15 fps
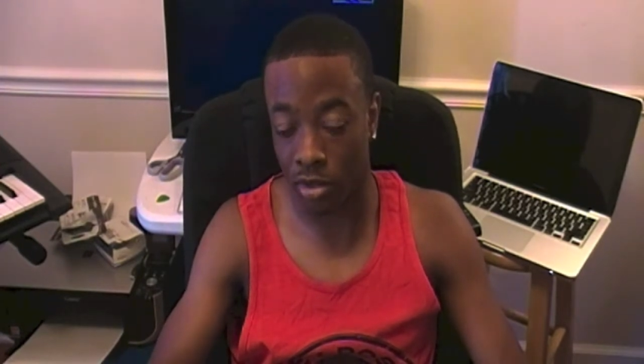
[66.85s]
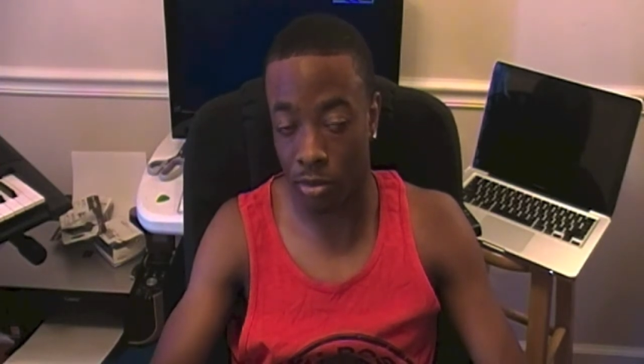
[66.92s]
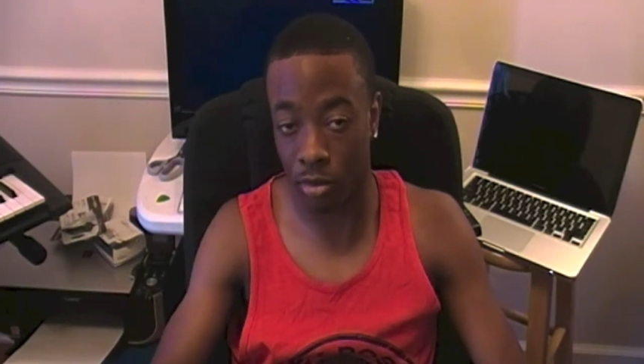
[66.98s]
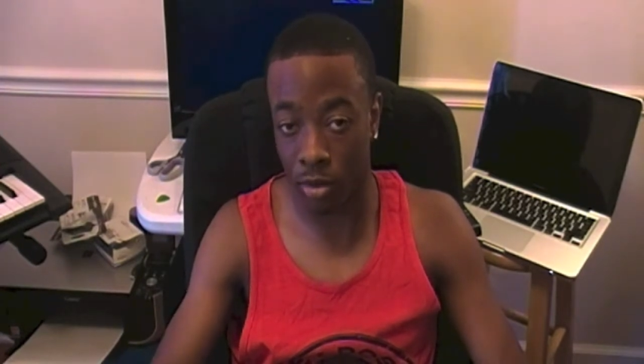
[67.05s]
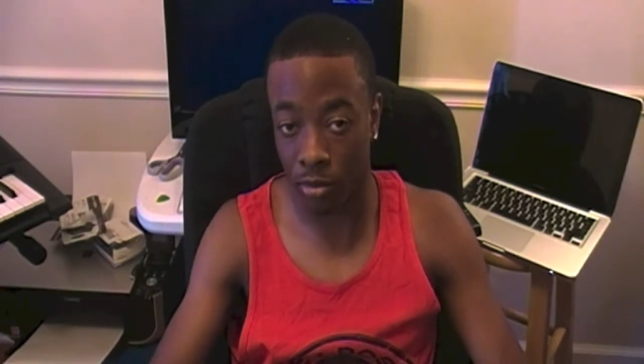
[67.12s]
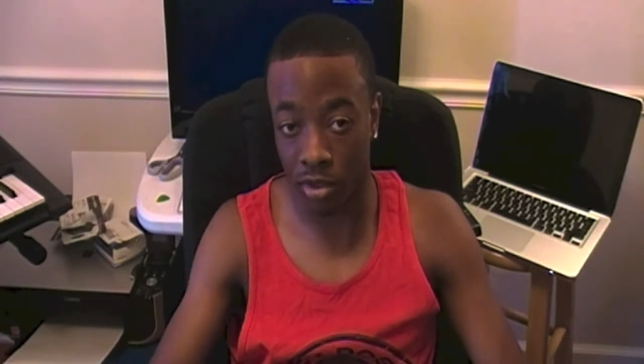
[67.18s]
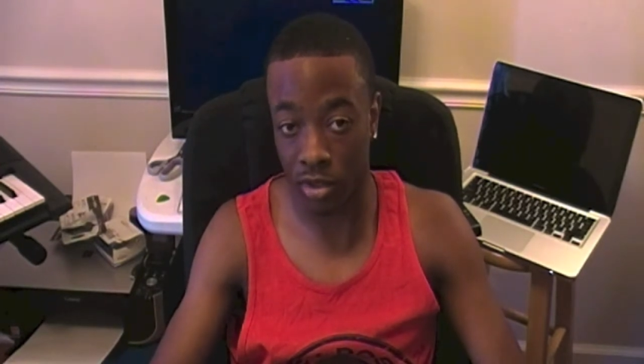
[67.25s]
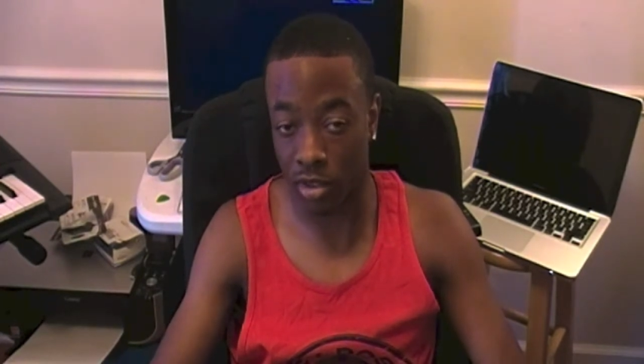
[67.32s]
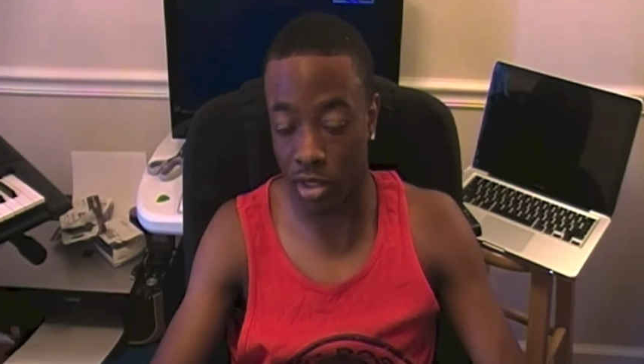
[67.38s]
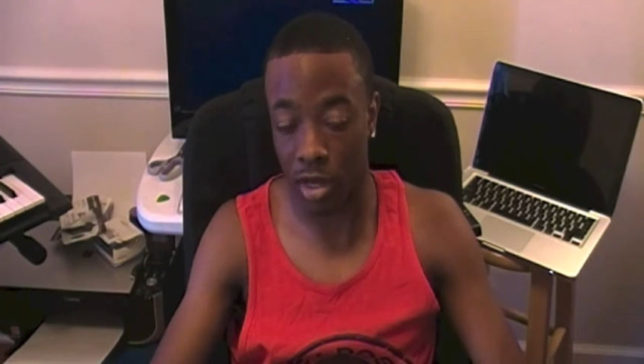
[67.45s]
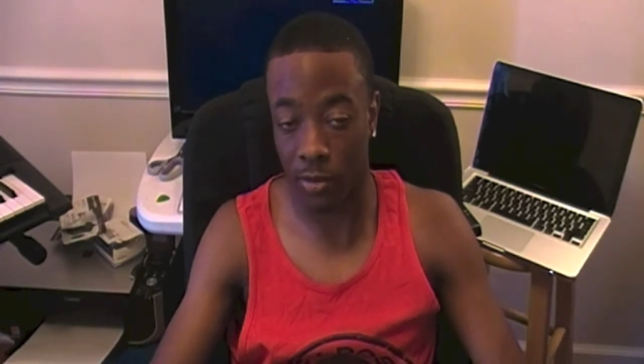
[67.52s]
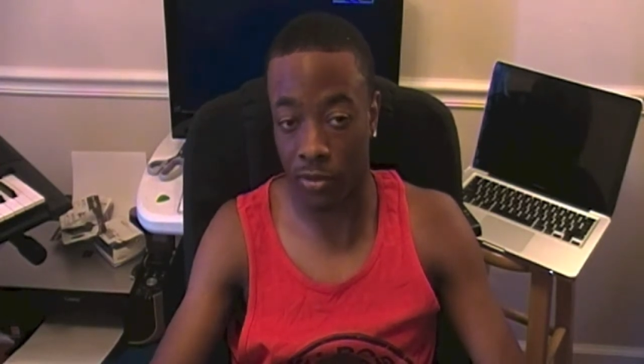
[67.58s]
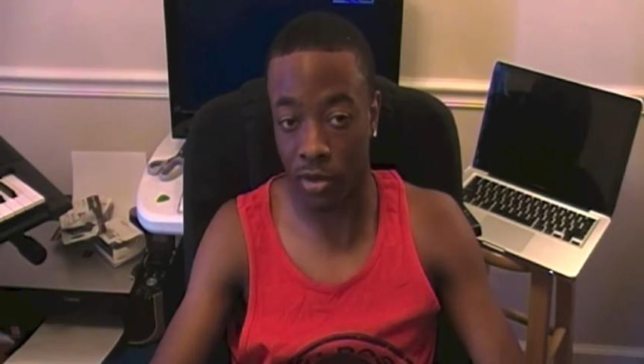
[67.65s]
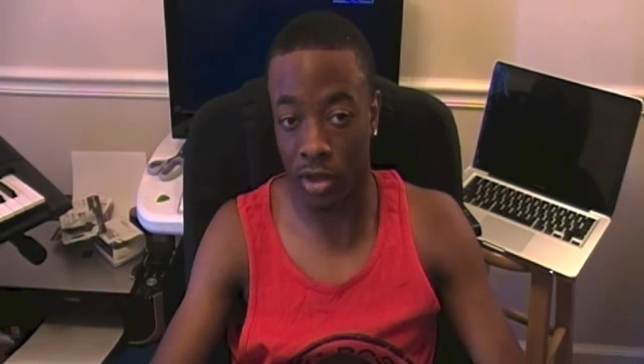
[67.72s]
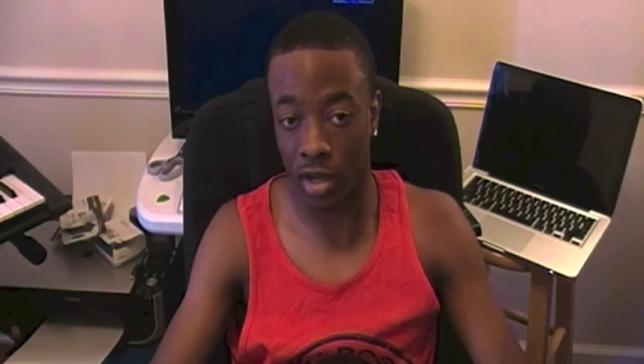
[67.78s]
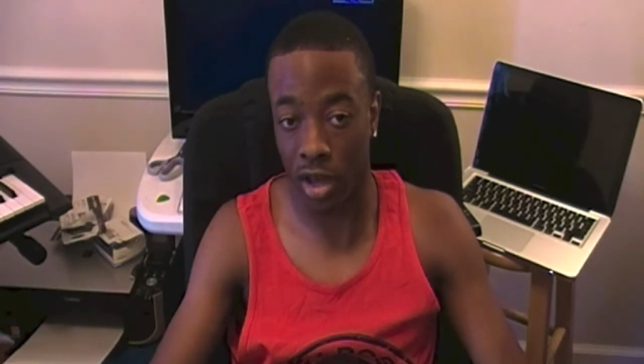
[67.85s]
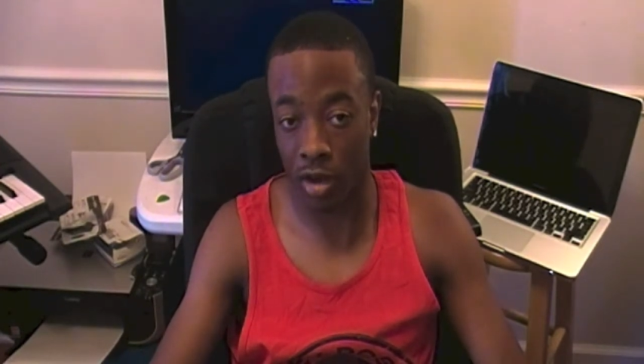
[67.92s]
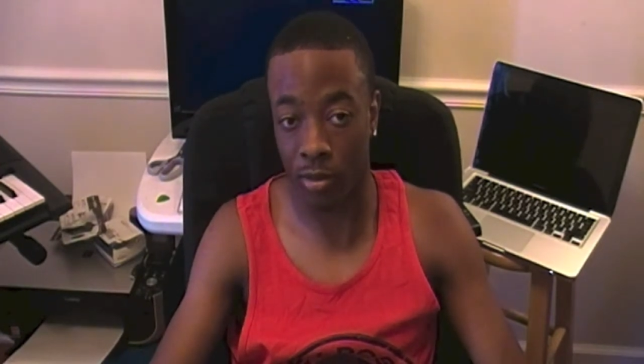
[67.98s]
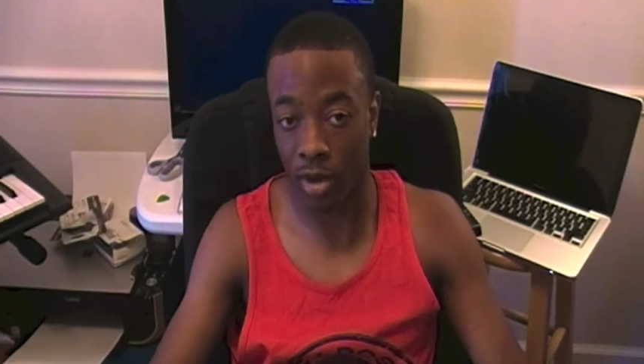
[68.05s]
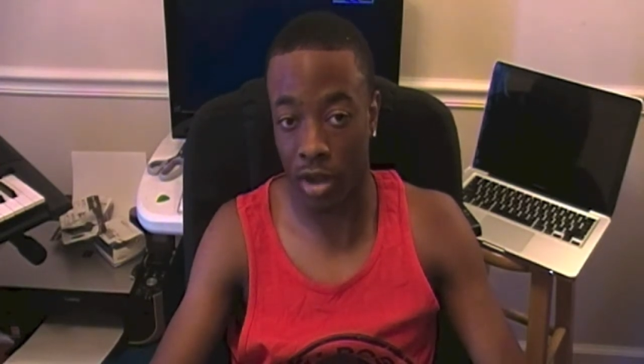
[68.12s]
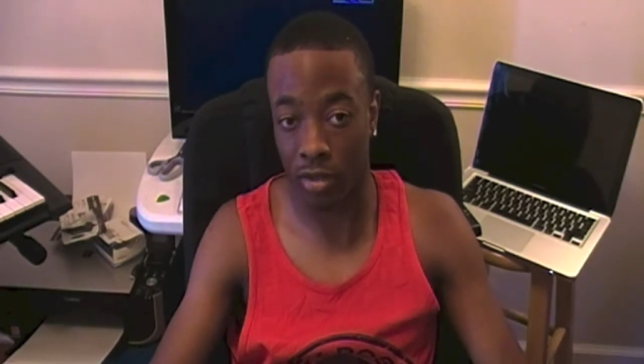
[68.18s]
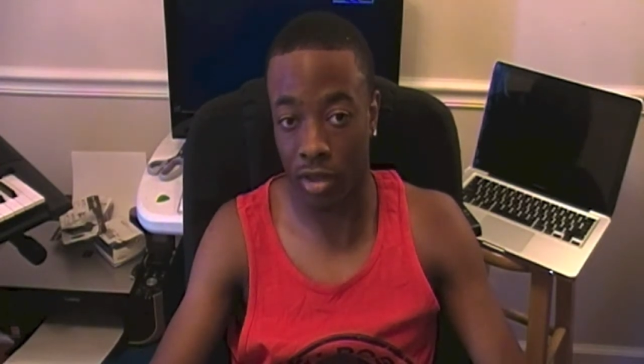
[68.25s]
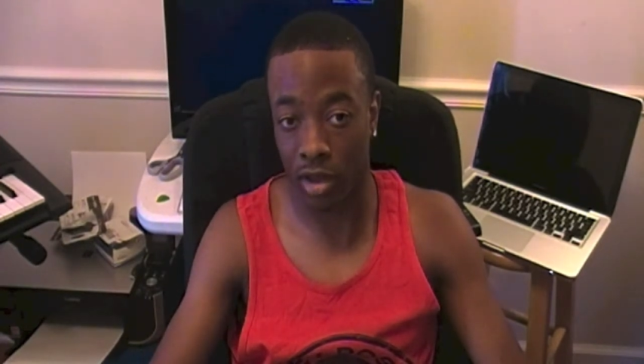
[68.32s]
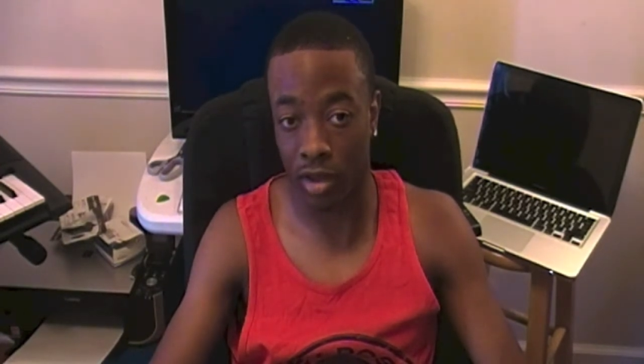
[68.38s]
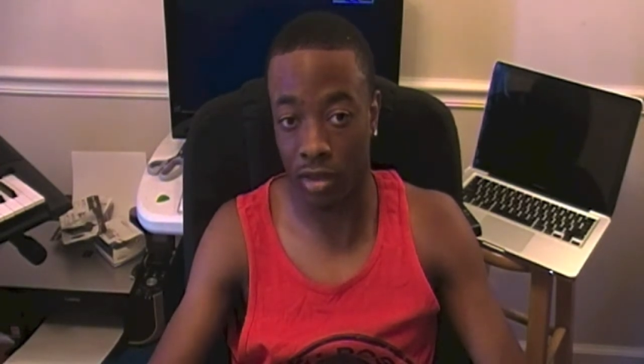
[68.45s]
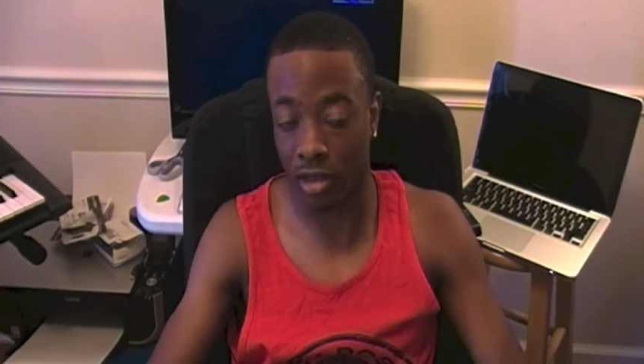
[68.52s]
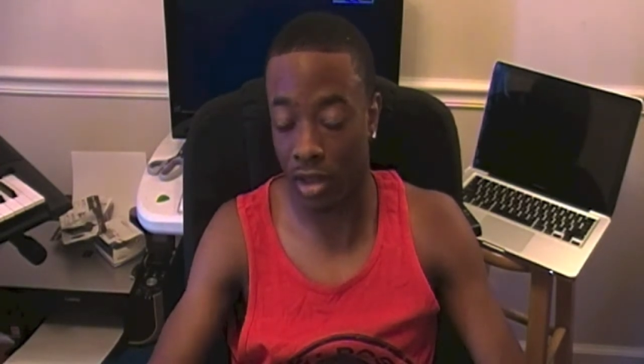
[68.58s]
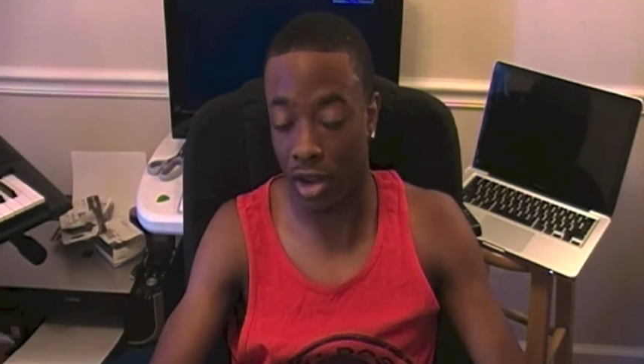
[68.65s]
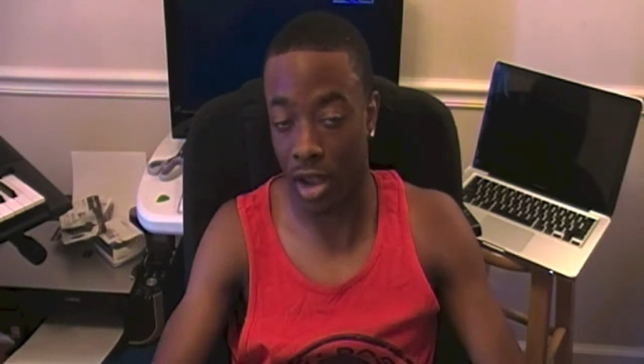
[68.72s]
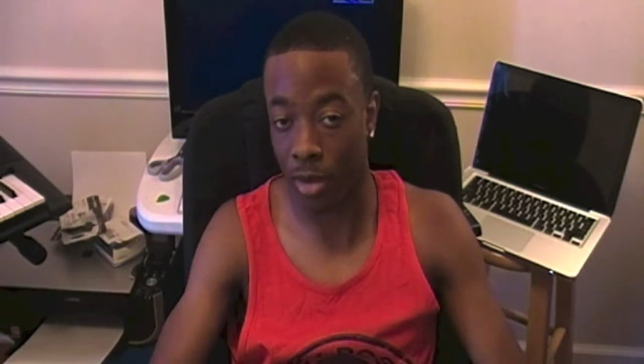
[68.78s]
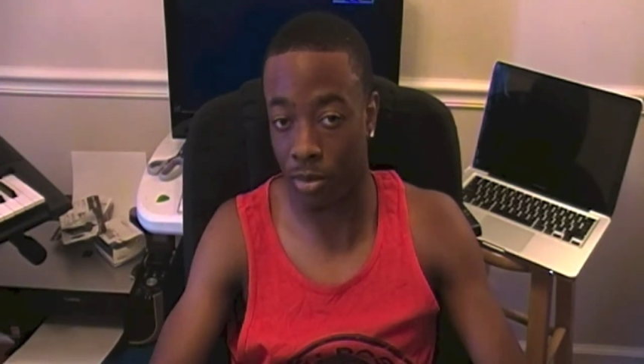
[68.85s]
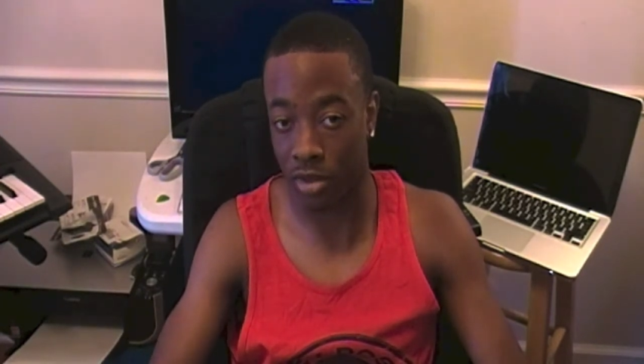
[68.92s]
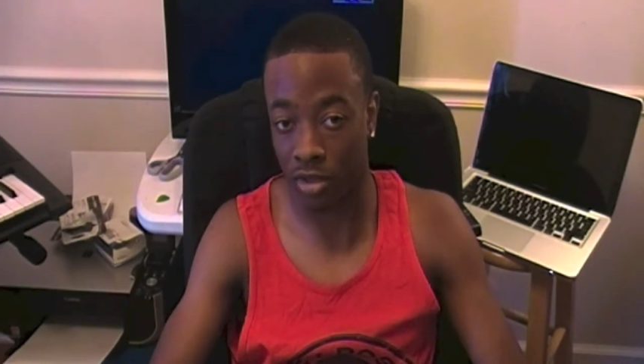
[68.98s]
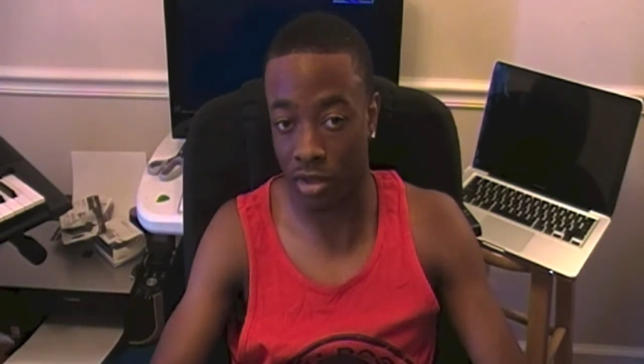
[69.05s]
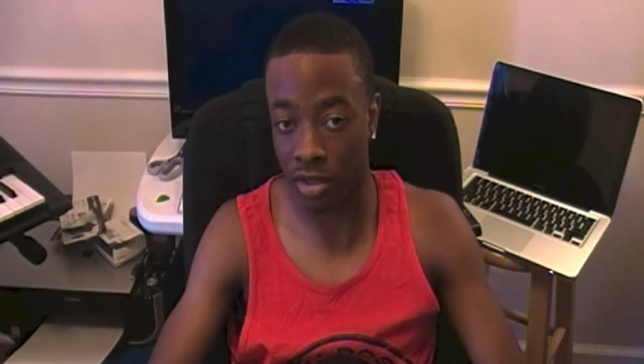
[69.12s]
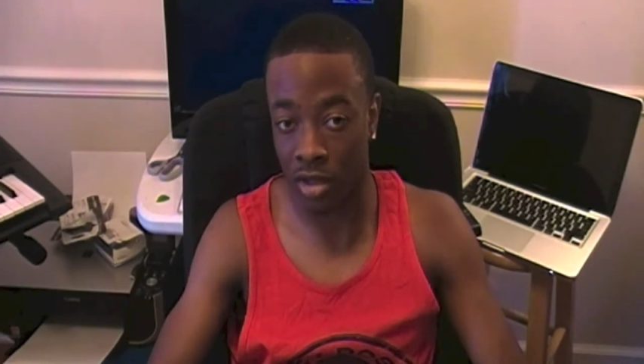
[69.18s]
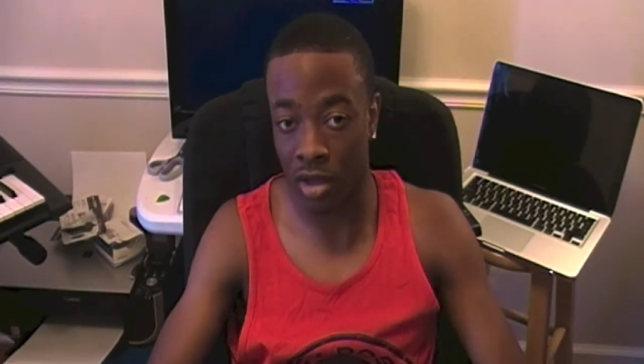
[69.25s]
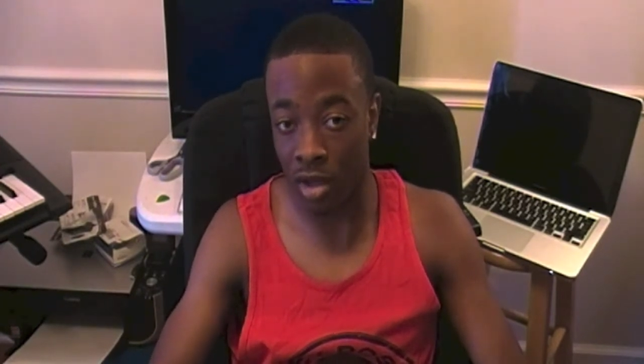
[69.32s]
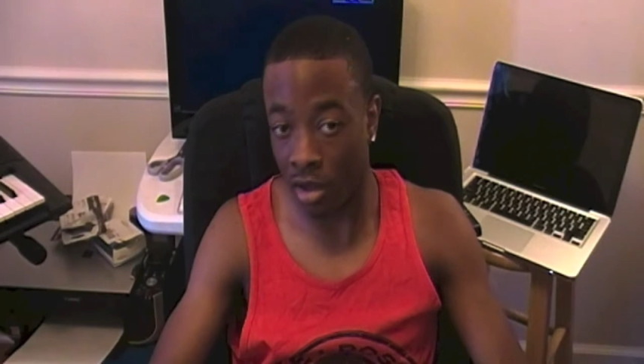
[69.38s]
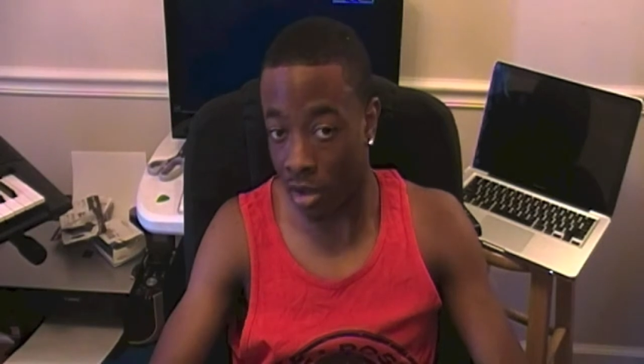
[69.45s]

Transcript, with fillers: so people need to stop freaking out about that. That happens.